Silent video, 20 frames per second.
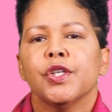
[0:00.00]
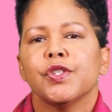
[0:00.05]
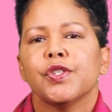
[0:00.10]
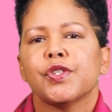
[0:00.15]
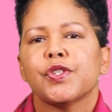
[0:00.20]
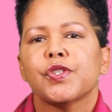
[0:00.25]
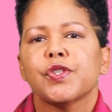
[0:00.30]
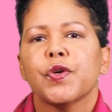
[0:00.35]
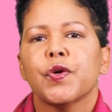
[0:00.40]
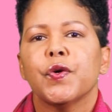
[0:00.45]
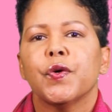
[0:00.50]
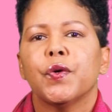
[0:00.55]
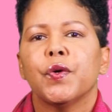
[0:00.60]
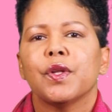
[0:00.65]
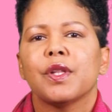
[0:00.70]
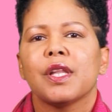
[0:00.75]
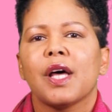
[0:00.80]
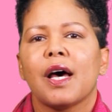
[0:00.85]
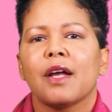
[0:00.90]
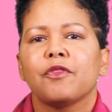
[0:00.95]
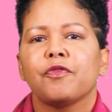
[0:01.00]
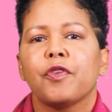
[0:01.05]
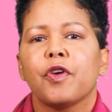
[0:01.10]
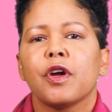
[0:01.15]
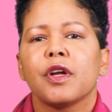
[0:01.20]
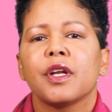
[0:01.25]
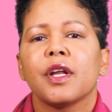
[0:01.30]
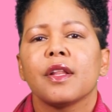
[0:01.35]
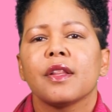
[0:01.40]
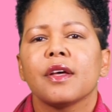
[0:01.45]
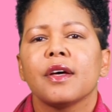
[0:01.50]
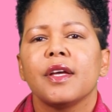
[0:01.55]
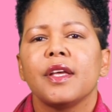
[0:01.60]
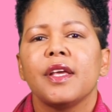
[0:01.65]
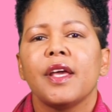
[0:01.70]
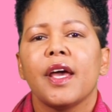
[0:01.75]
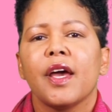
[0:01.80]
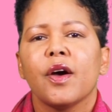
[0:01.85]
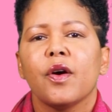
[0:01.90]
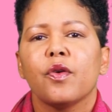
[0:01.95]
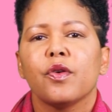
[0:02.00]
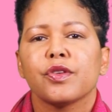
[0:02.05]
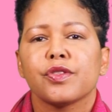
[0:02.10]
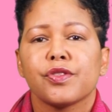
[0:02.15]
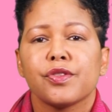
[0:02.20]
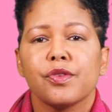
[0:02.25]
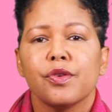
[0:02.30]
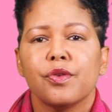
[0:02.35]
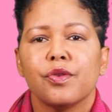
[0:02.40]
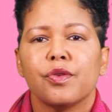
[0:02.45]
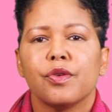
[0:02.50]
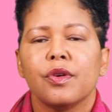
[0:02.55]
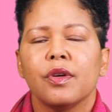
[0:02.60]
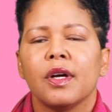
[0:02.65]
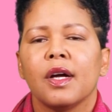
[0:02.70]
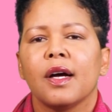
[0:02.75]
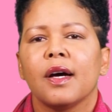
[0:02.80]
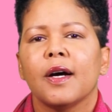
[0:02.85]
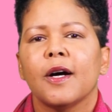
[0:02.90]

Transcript: So that for another year or so,